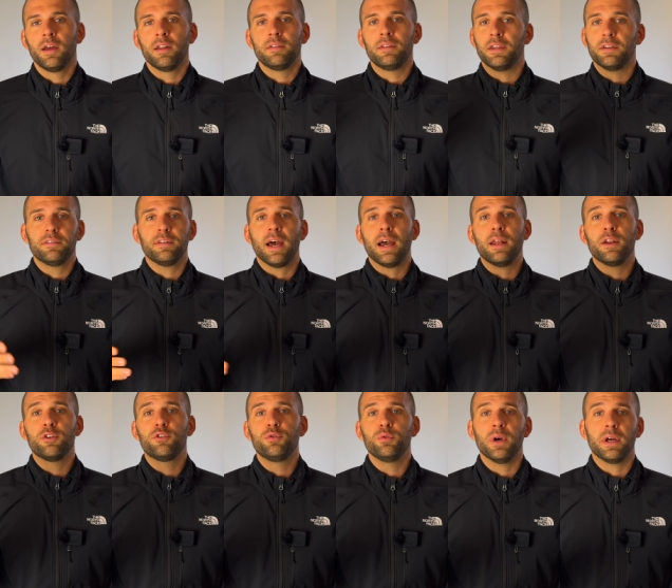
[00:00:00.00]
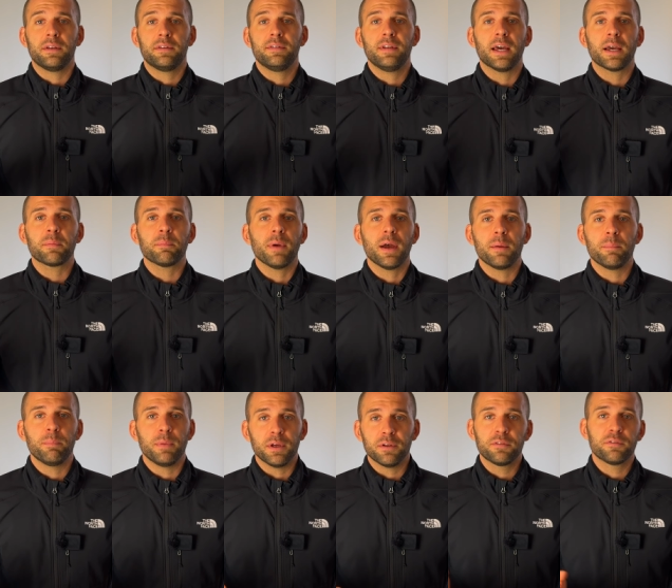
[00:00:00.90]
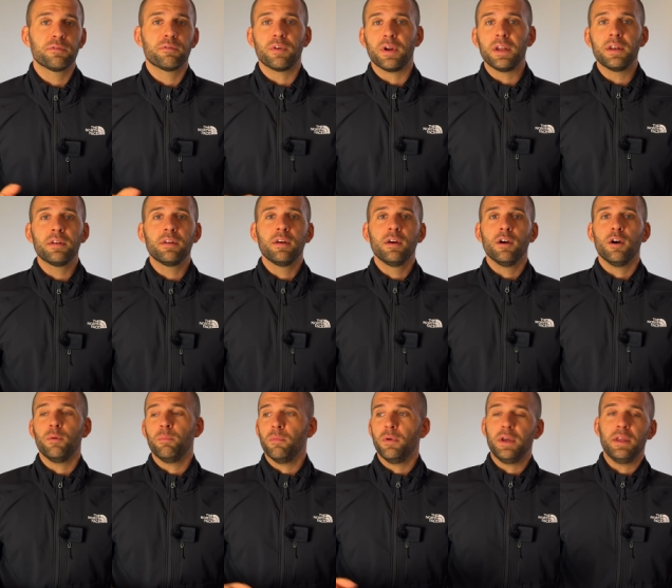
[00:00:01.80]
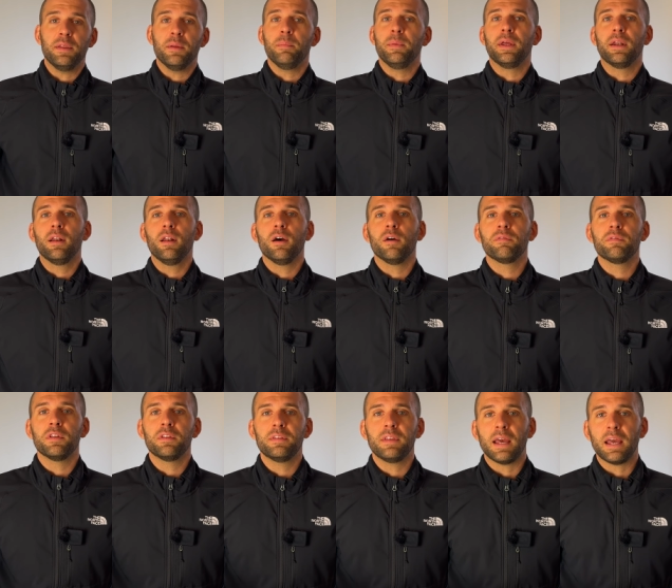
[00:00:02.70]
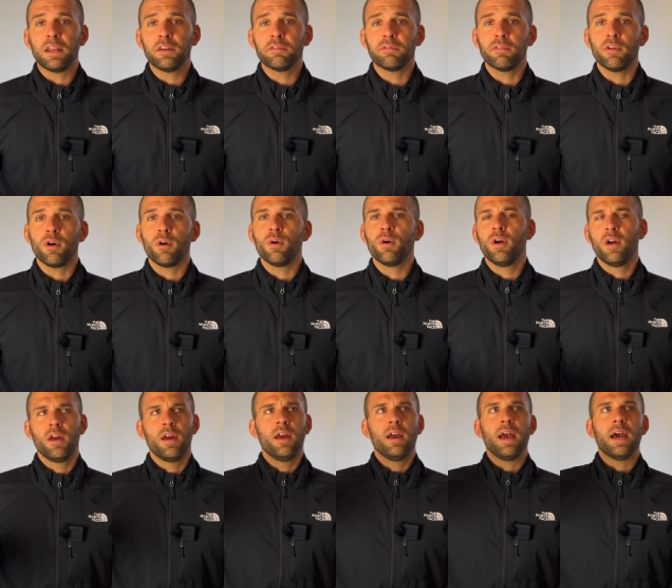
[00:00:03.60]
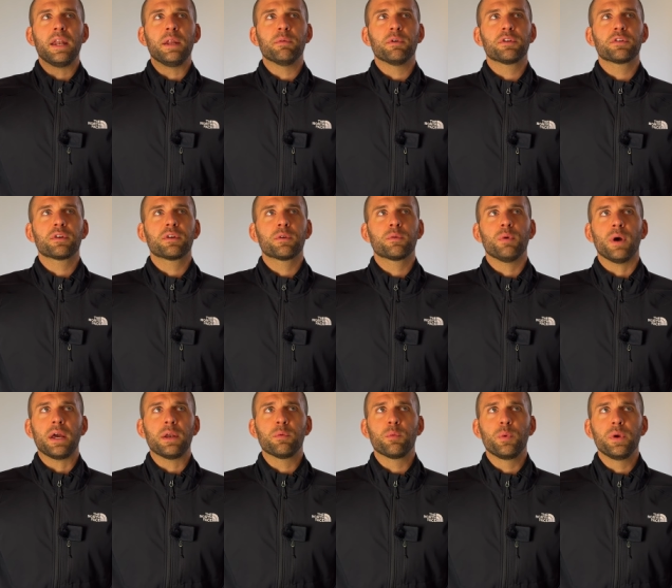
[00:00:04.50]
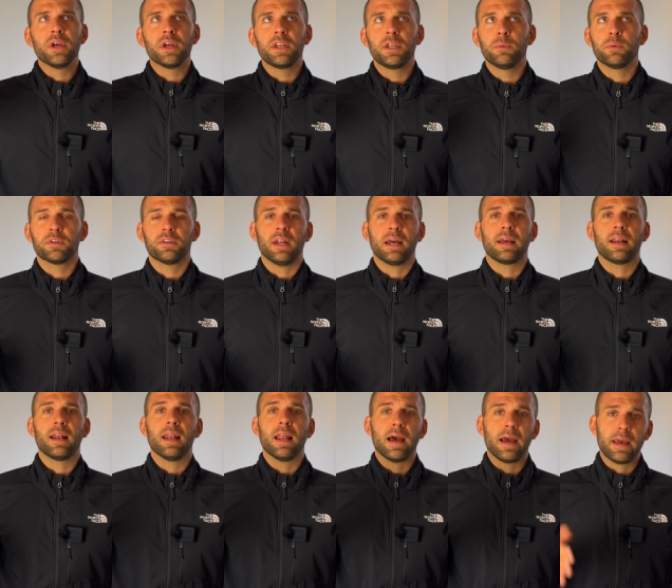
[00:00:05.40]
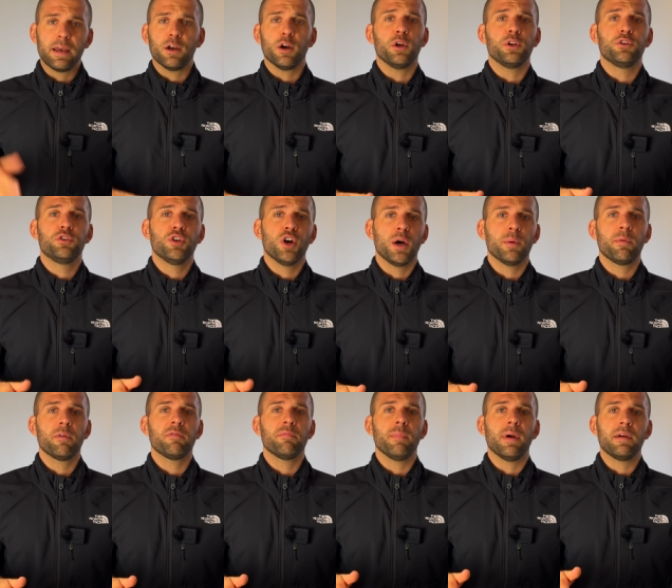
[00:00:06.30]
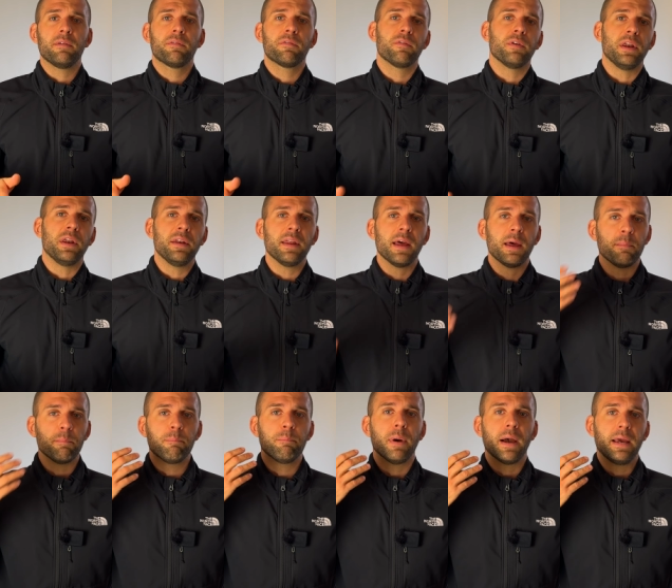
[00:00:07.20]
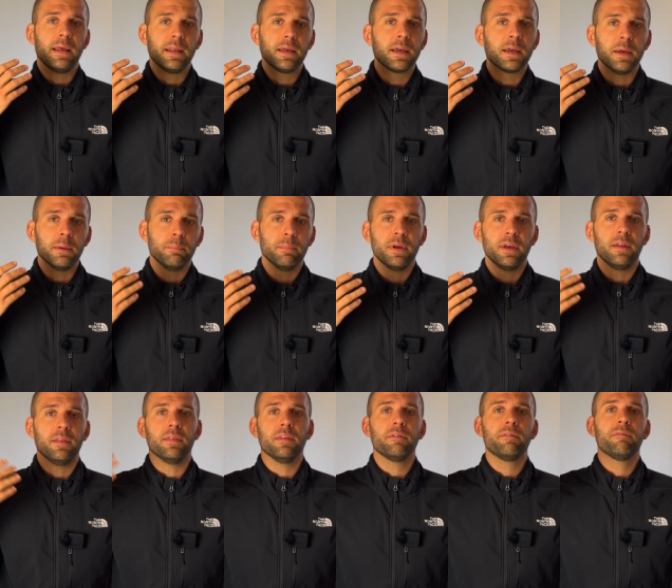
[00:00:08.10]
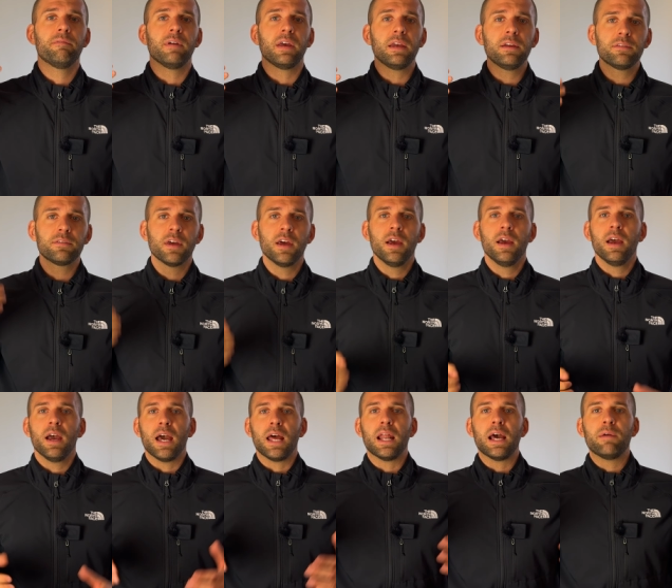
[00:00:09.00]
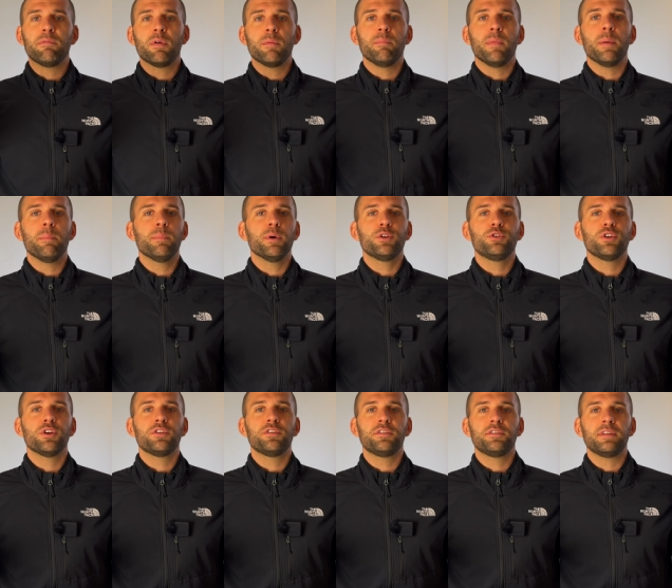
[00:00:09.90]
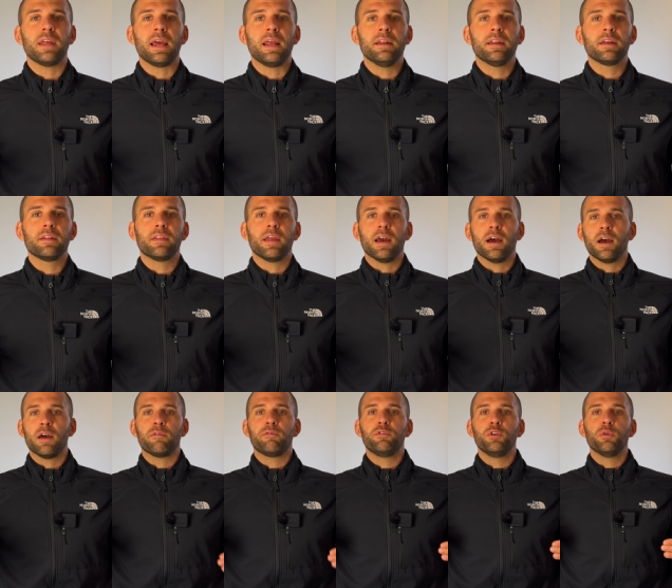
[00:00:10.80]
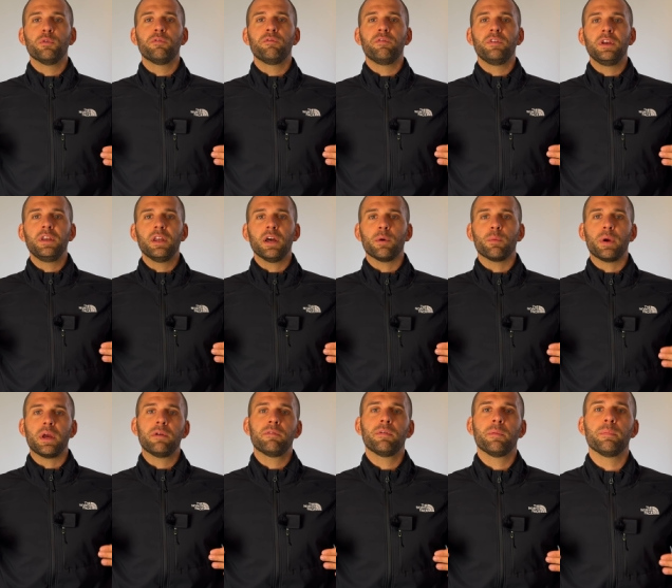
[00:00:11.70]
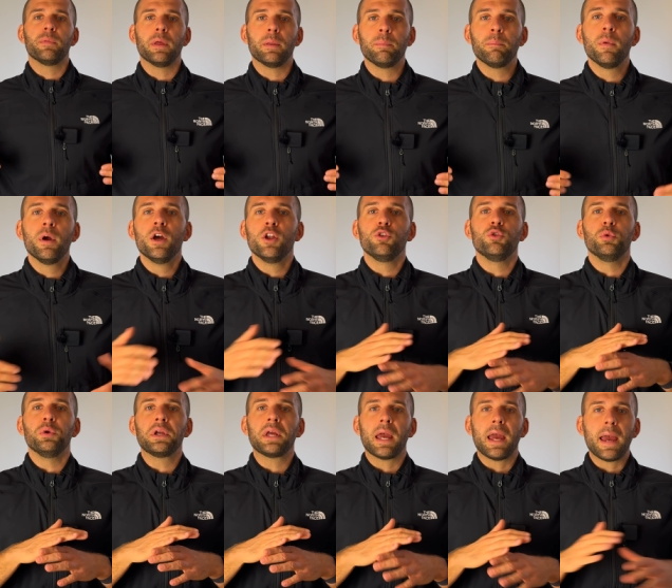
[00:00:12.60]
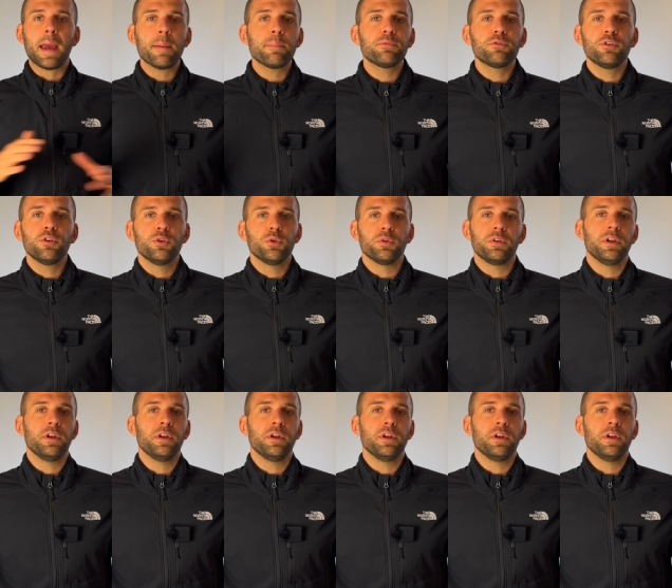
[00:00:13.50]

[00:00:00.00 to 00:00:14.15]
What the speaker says: decided to attack my best friend in the middle of the dance floor. And it was quite weird. He was lying on top of my friend and biting him in the face. And I remember just standing there a few feet away from them doing absolutely